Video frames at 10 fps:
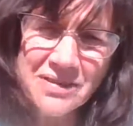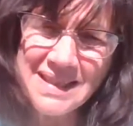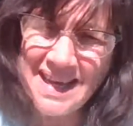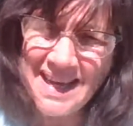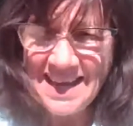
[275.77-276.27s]
of
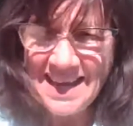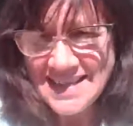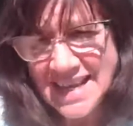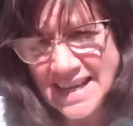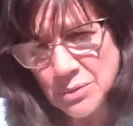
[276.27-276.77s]
it
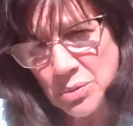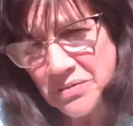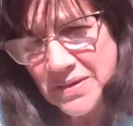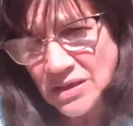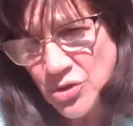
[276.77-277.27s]
is that it
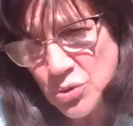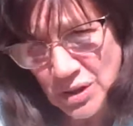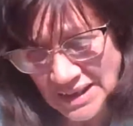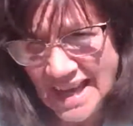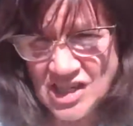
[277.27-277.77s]
reveals
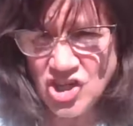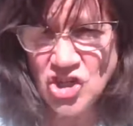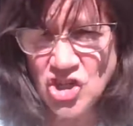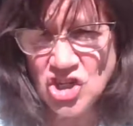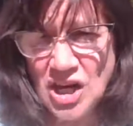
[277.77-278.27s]

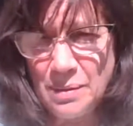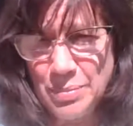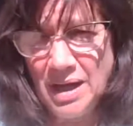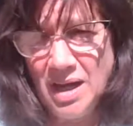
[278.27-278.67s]
relationship.